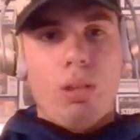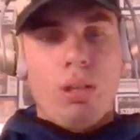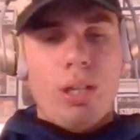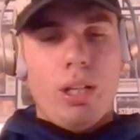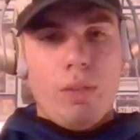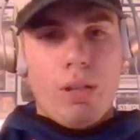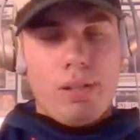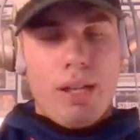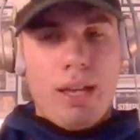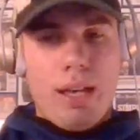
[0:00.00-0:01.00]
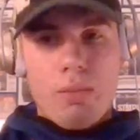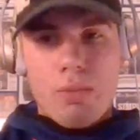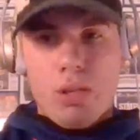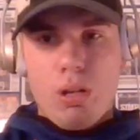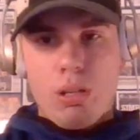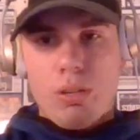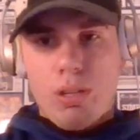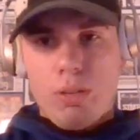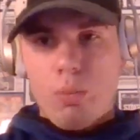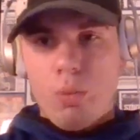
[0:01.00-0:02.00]
Devontae Adams and all of
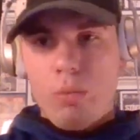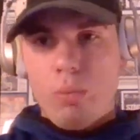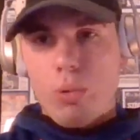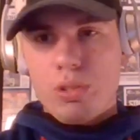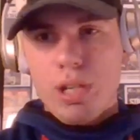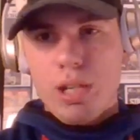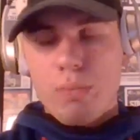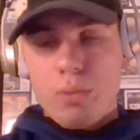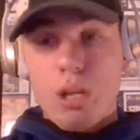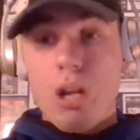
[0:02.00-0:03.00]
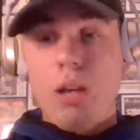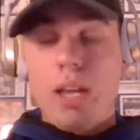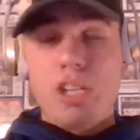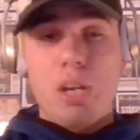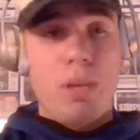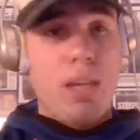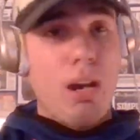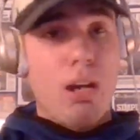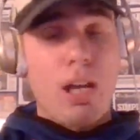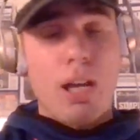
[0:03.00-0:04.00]
them one more time. A.J.
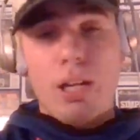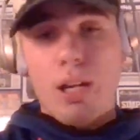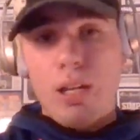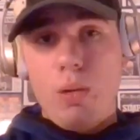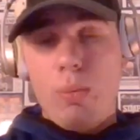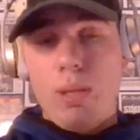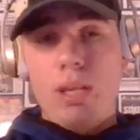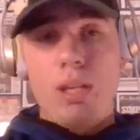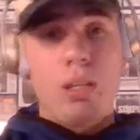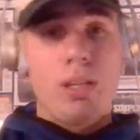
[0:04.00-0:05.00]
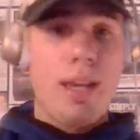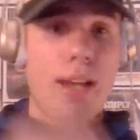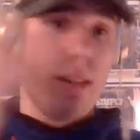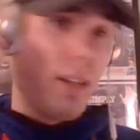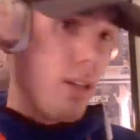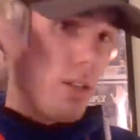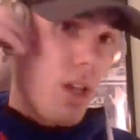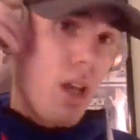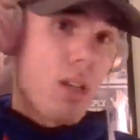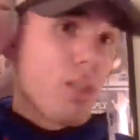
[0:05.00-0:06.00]
McCarron got cut. He would be a good candidate
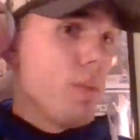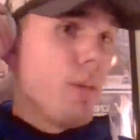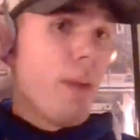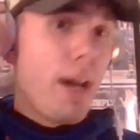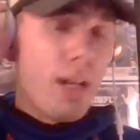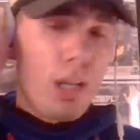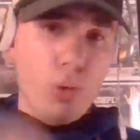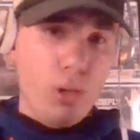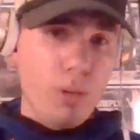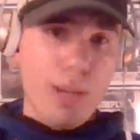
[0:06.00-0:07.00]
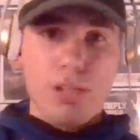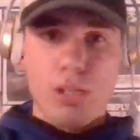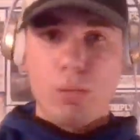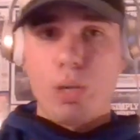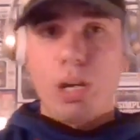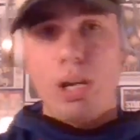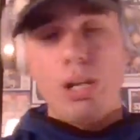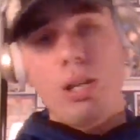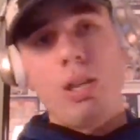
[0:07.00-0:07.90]
to be a backup quarterback somewhere.